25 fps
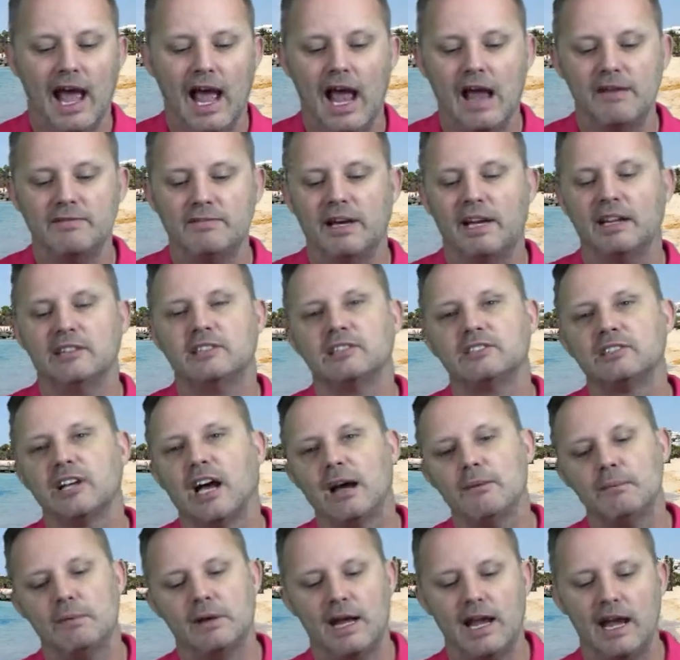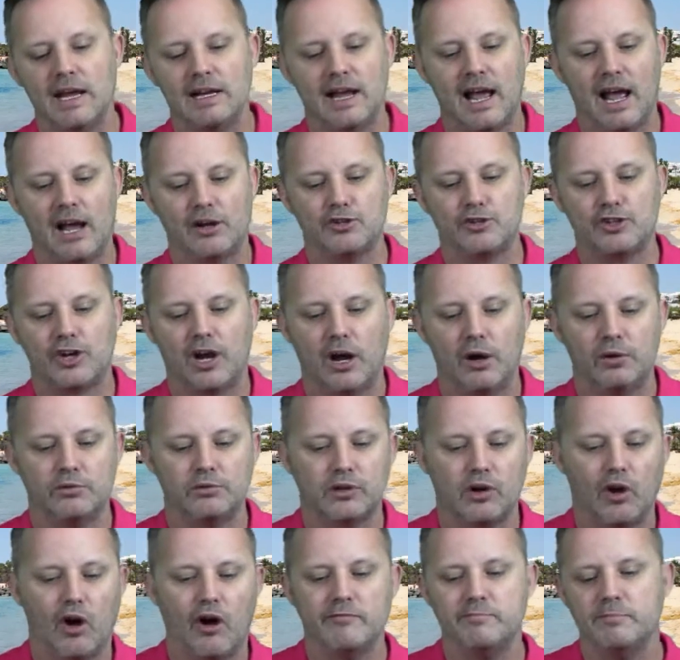evening entertainment, in-house
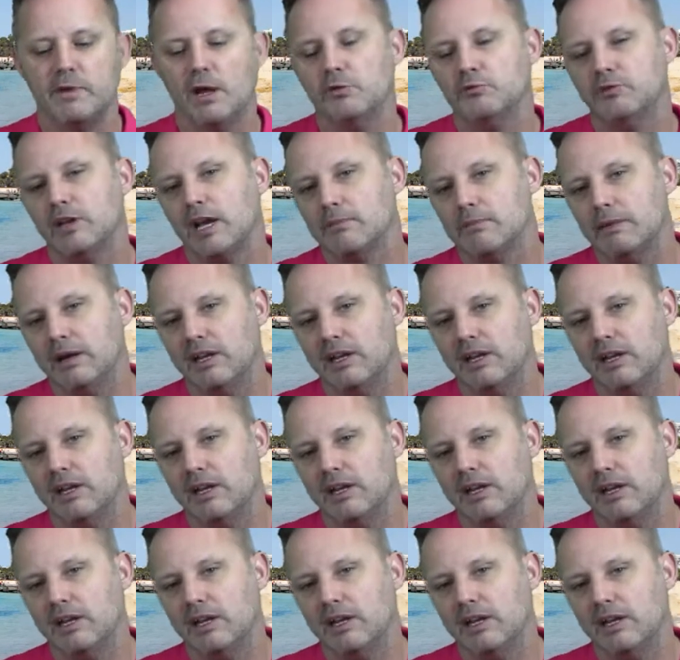shows, live music,